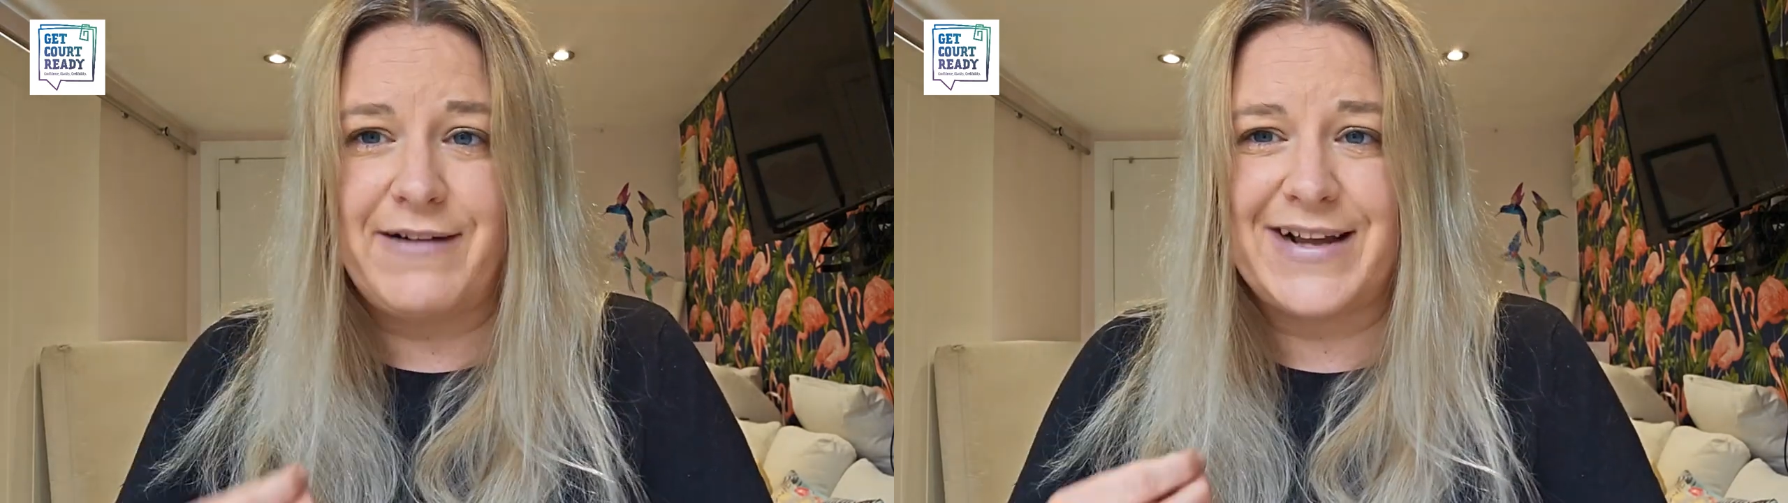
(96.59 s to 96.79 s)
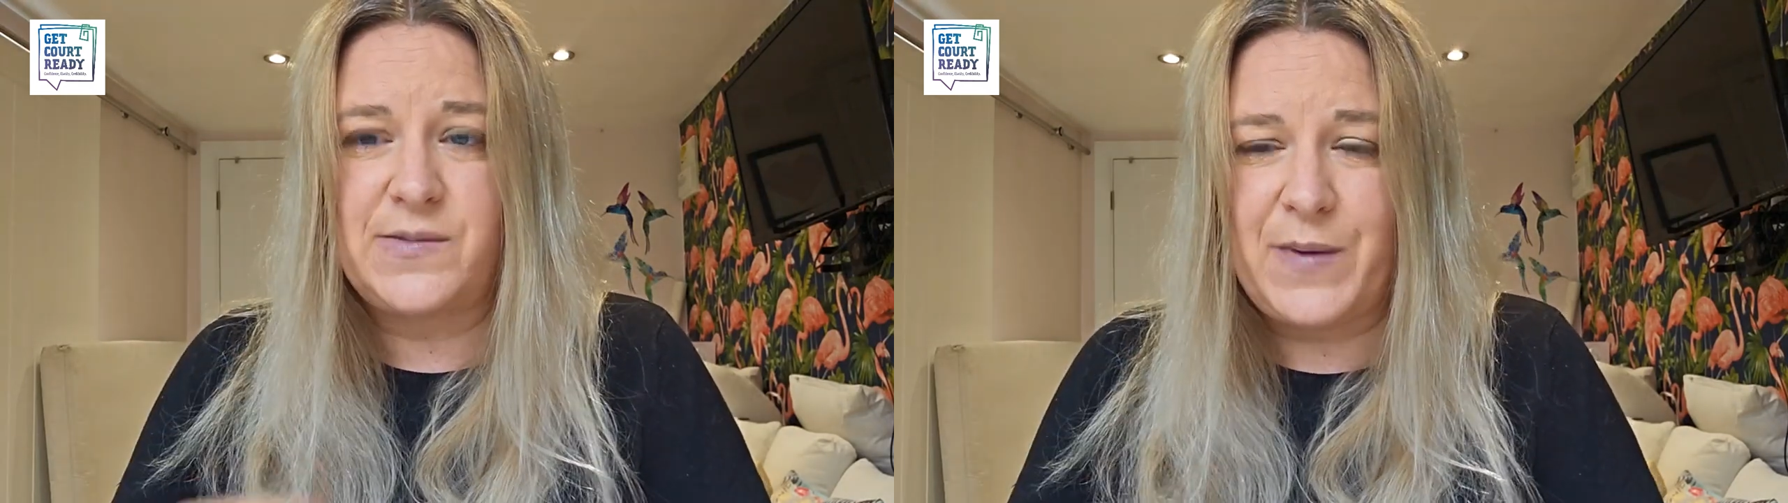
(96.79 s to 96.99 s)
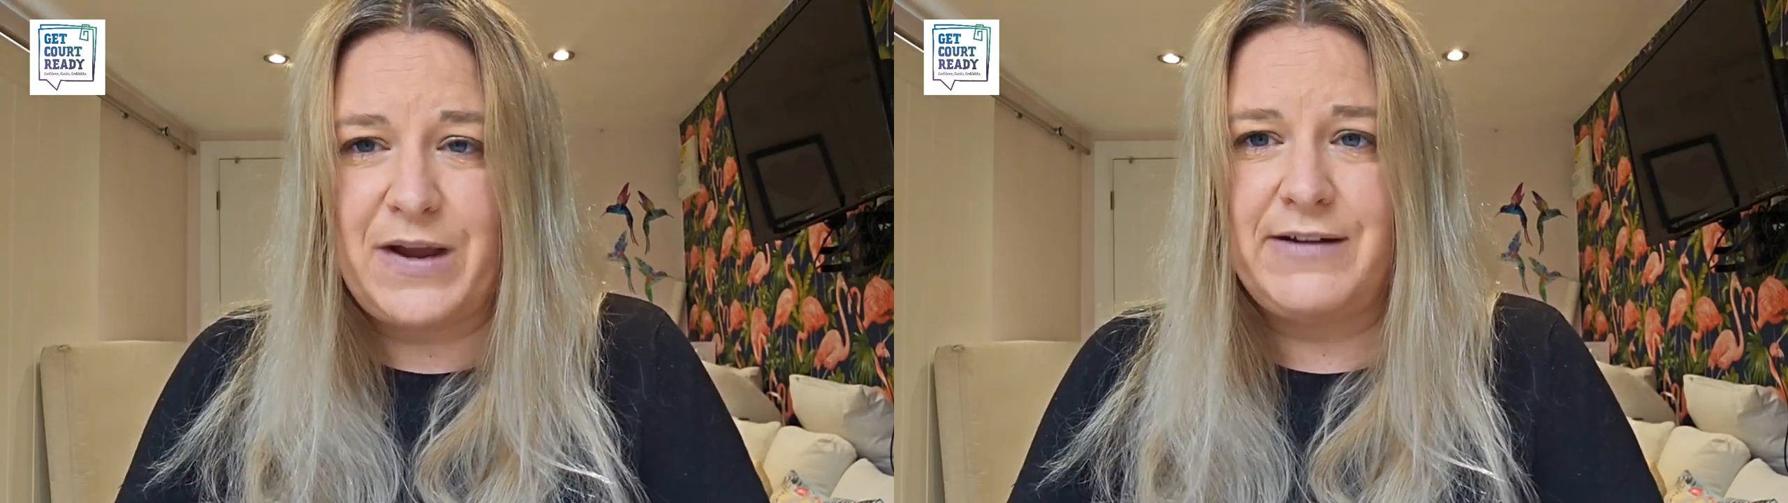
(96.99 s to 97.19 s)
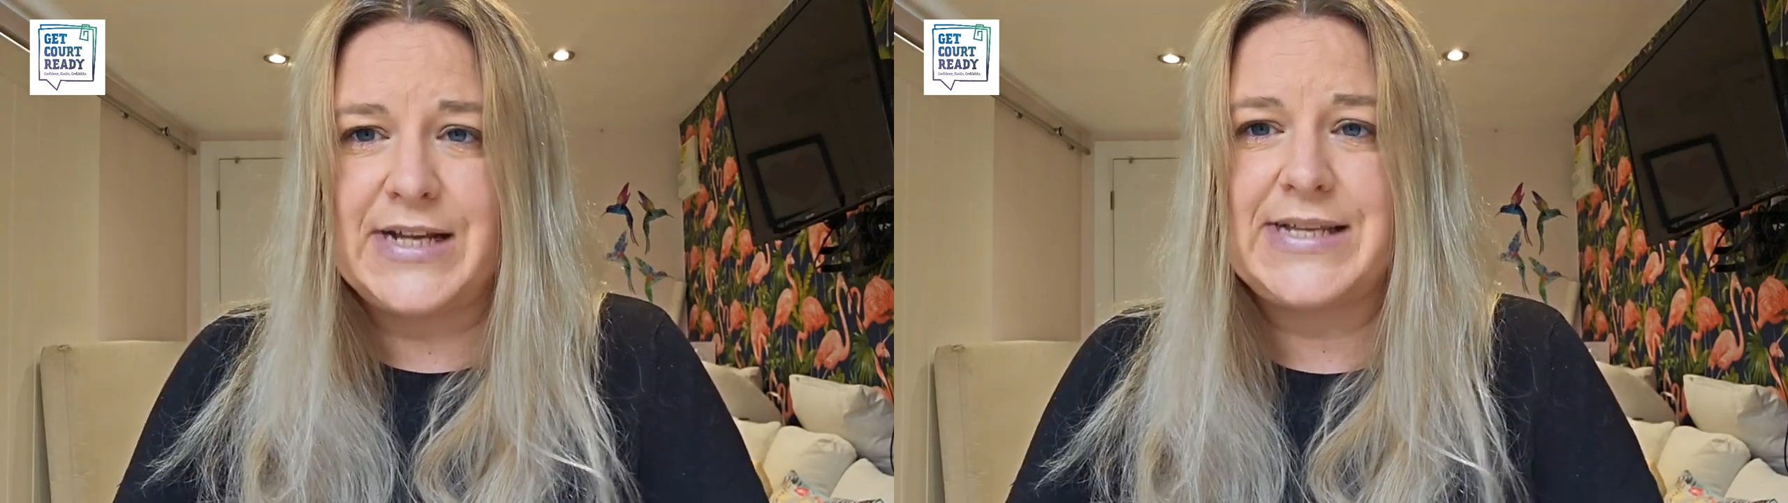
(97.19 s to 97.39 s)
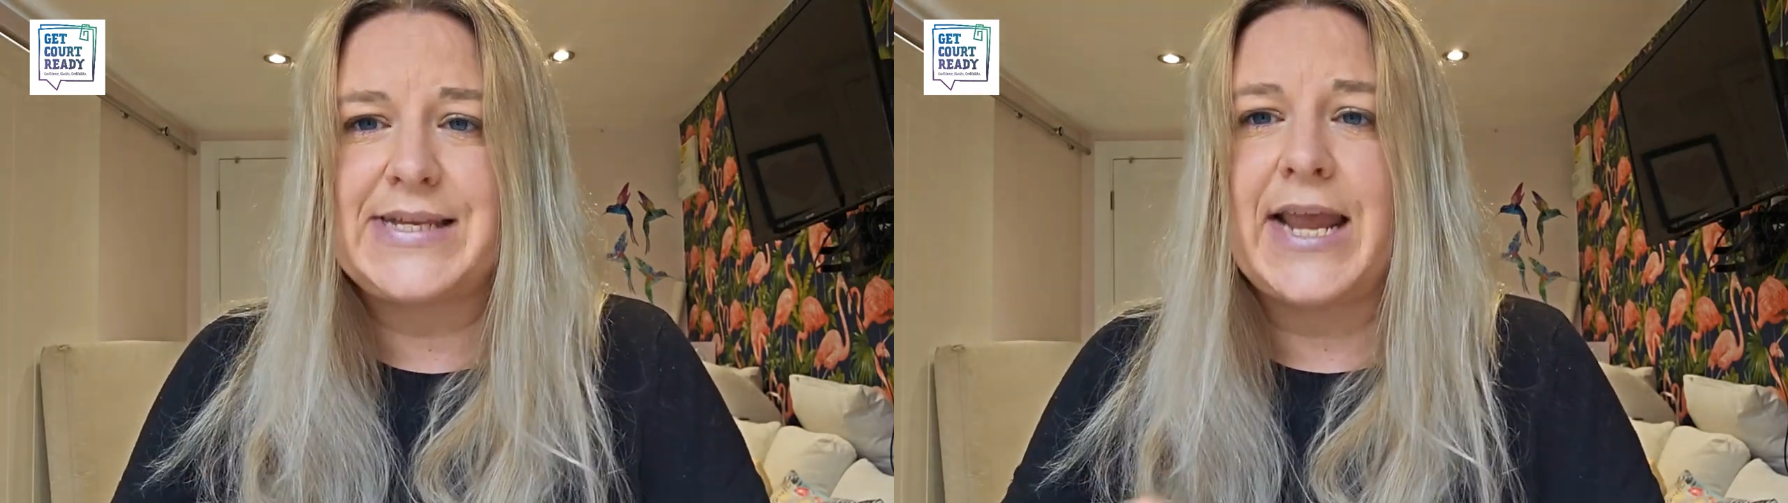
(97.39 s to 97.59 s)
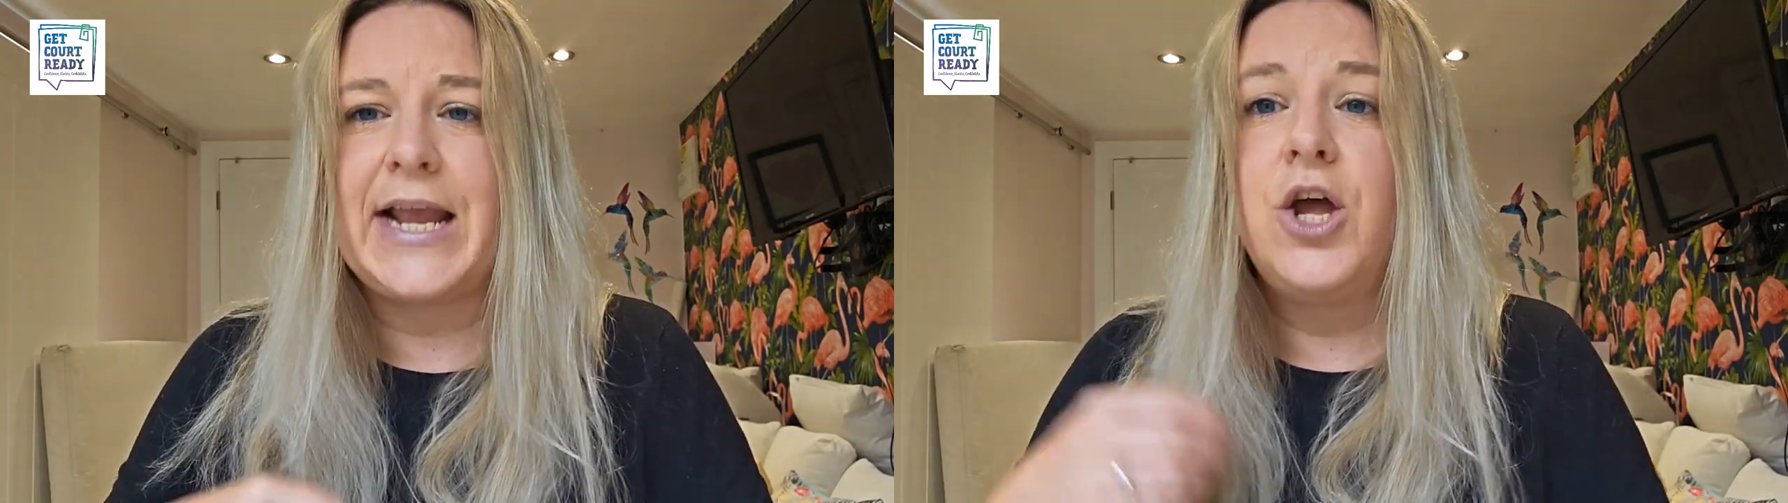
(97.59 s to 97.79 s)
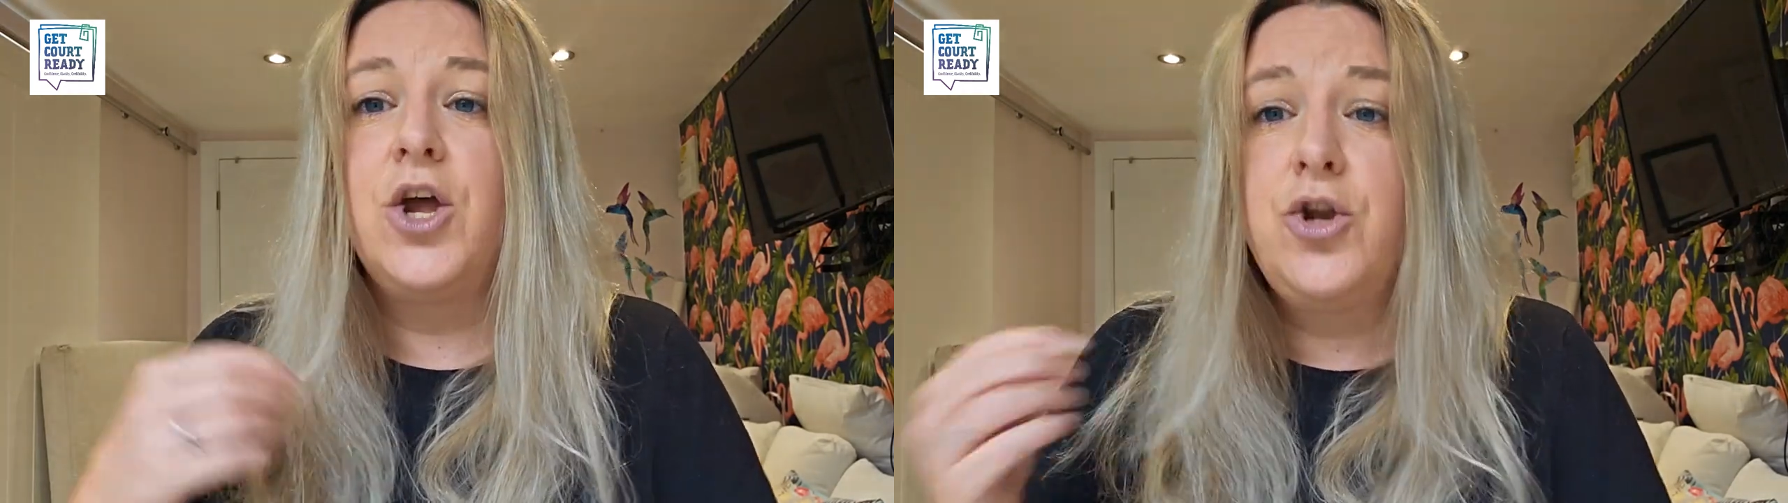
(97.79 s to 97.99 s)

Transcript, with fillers: experiencing,